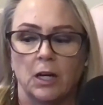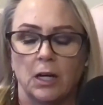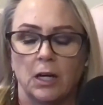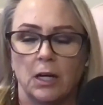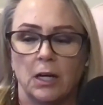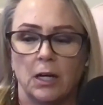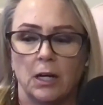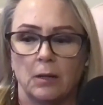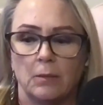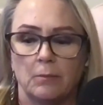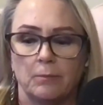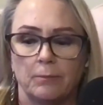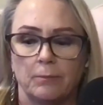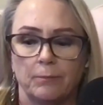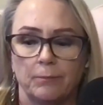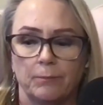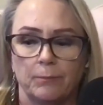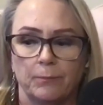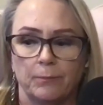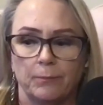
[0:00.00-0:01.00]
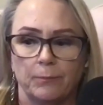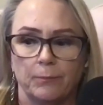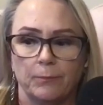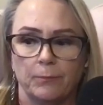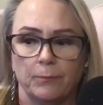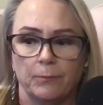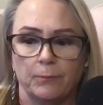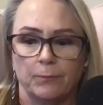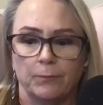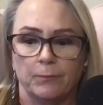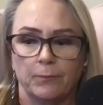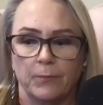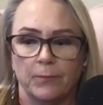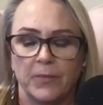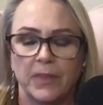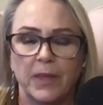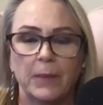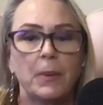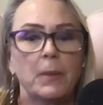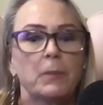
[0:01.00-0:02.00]

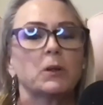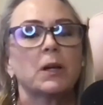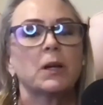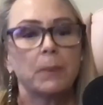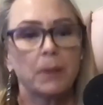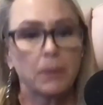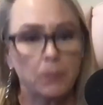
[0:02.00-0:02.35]
that people could be